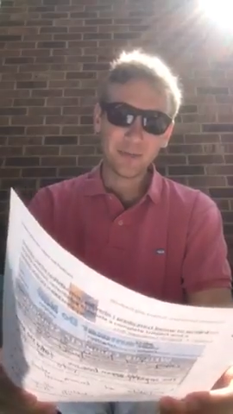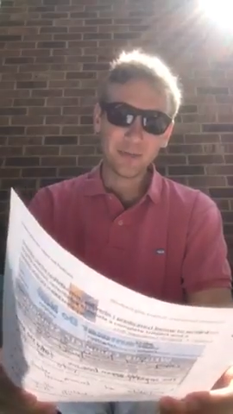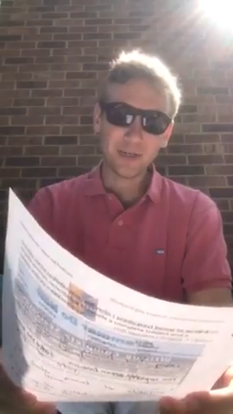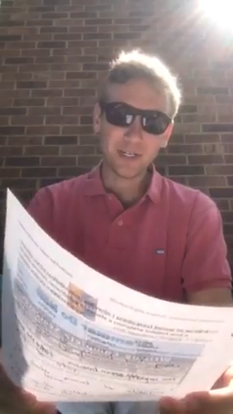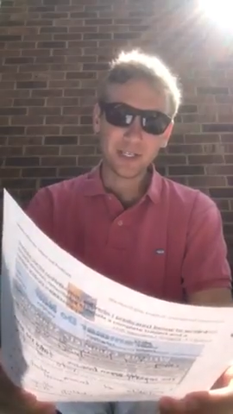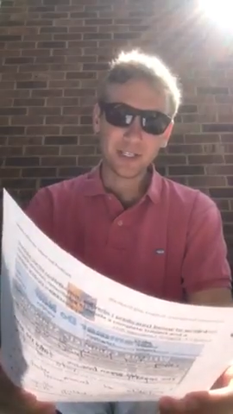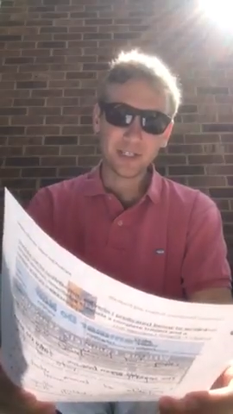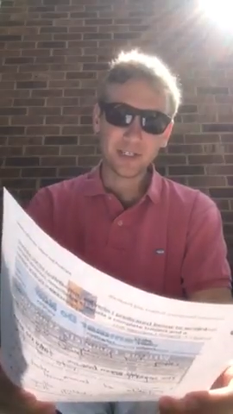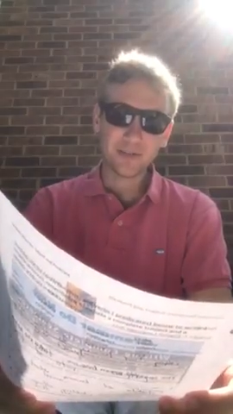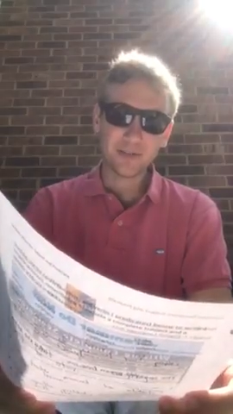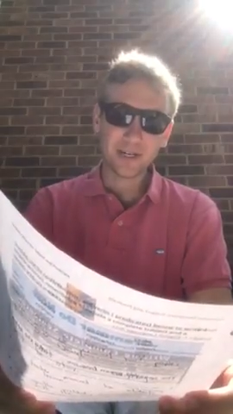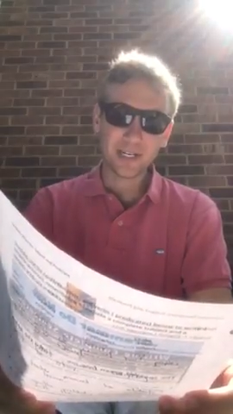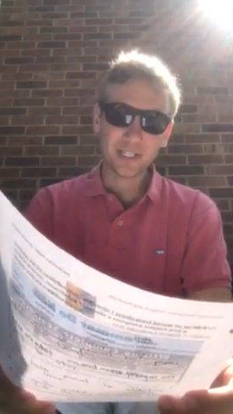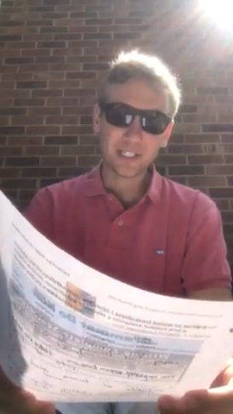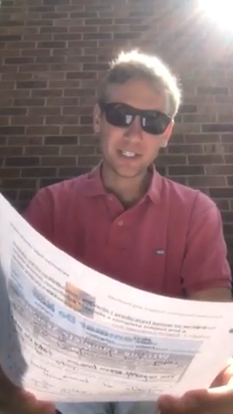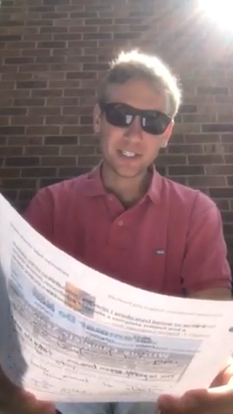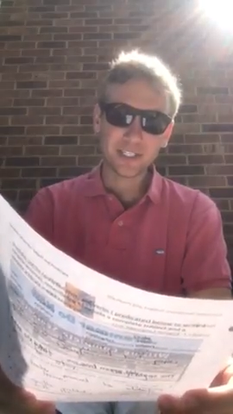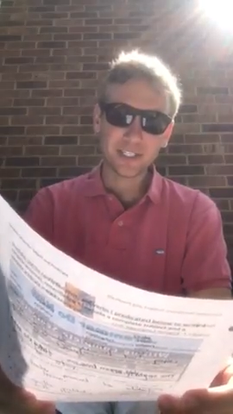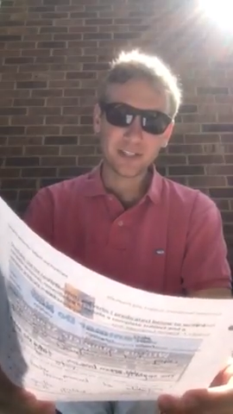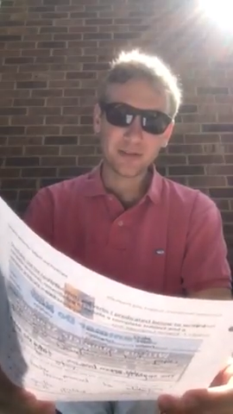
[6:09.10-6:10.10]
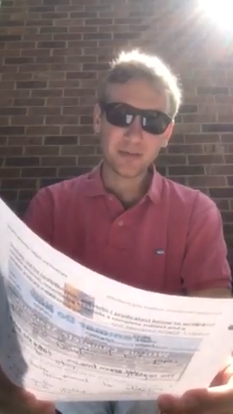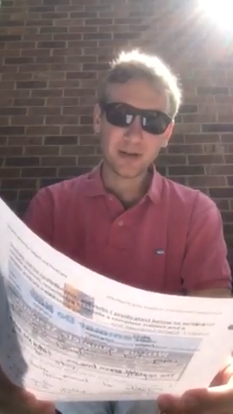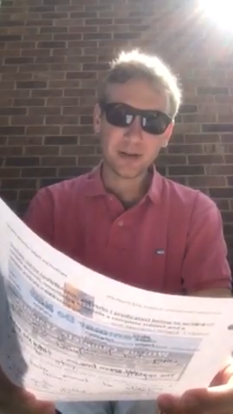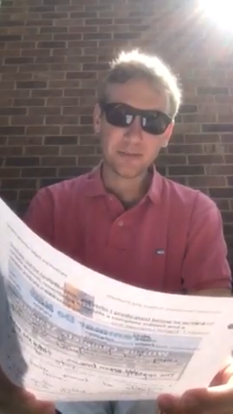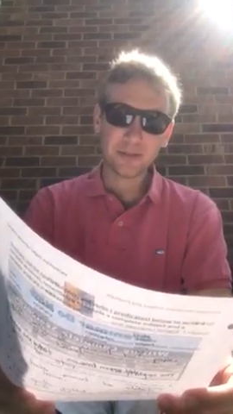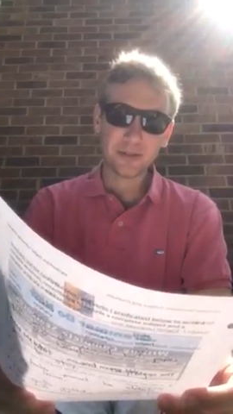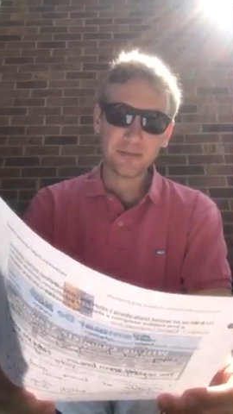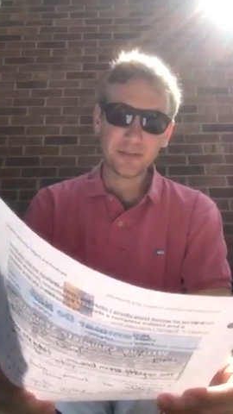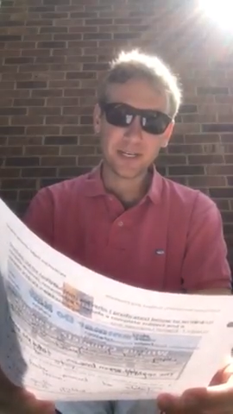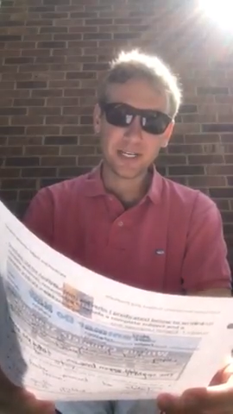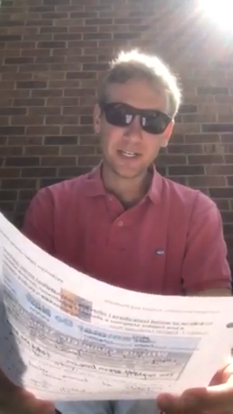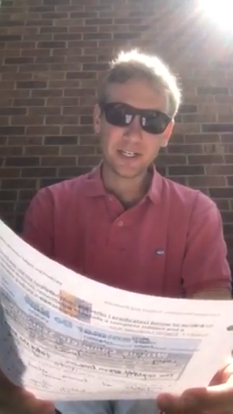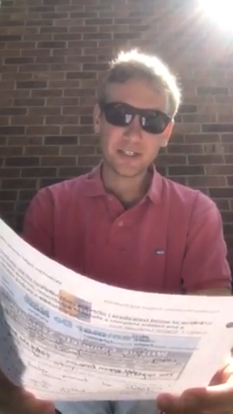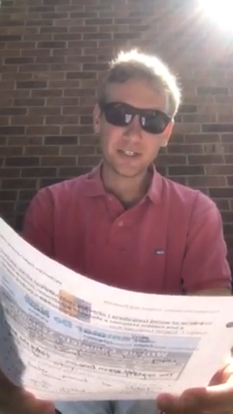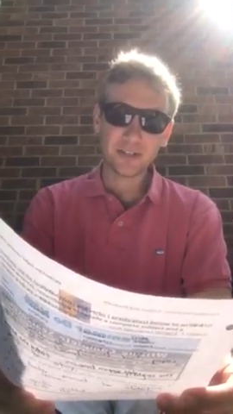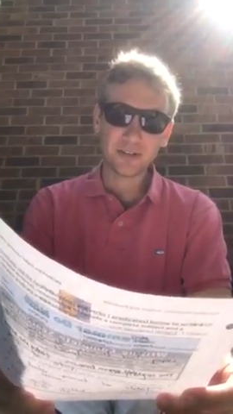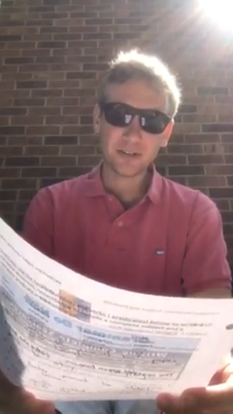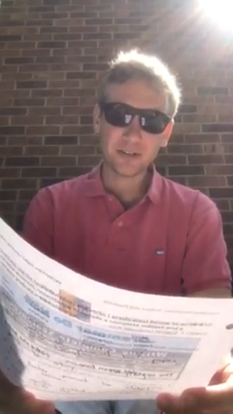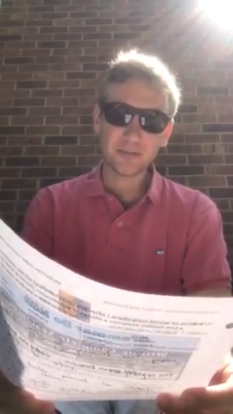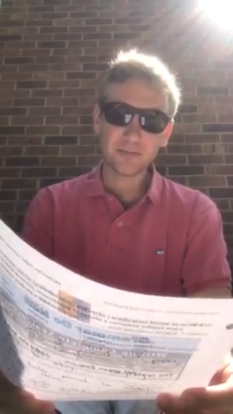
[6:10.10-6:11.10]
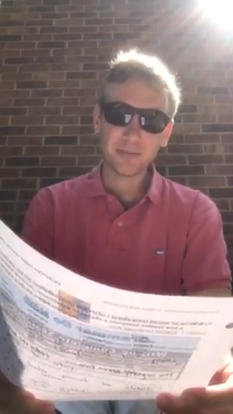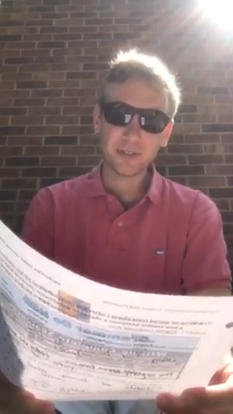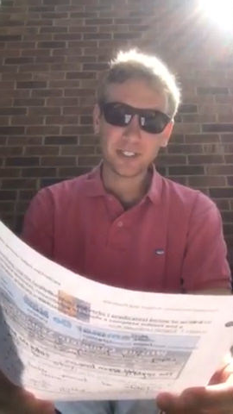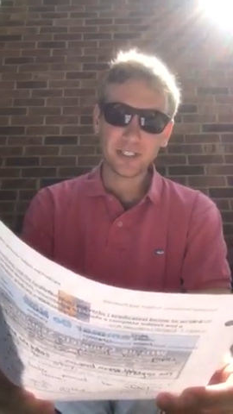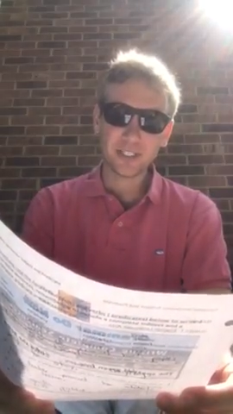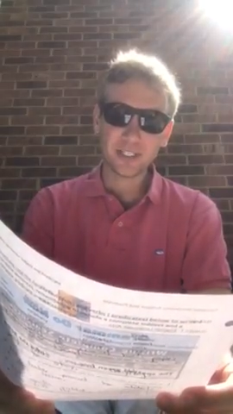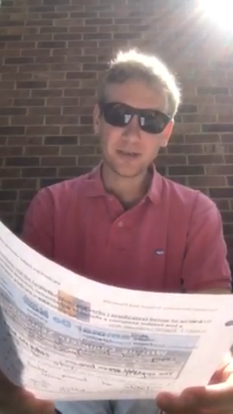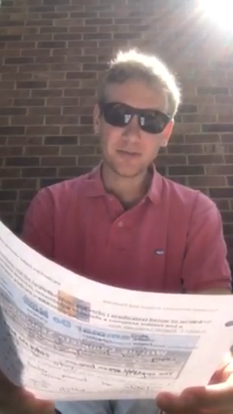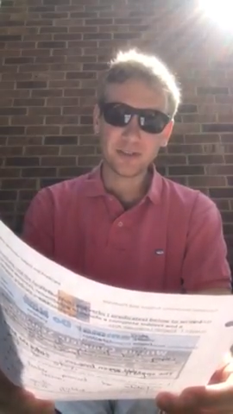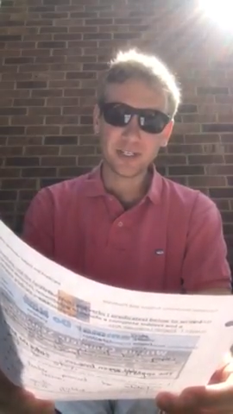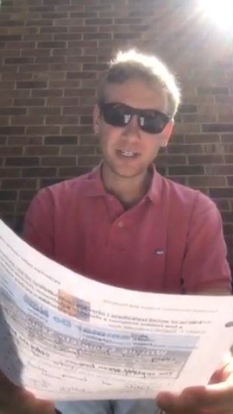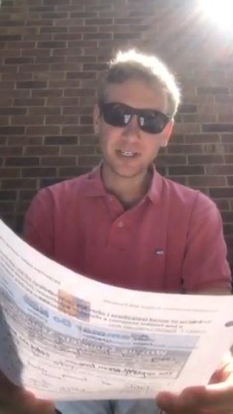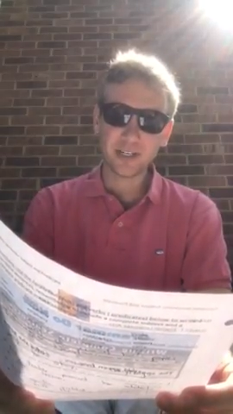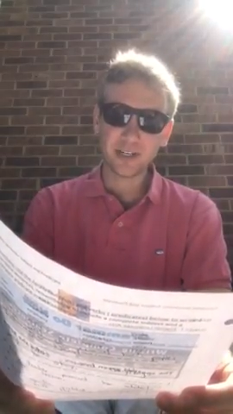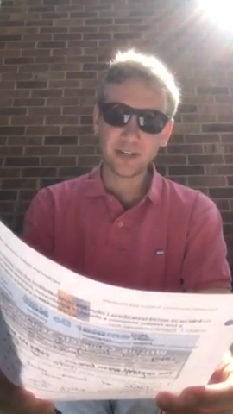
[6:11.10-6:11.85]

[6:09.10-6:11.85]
We look at the directions at the bottom of the page, circle the complete subject,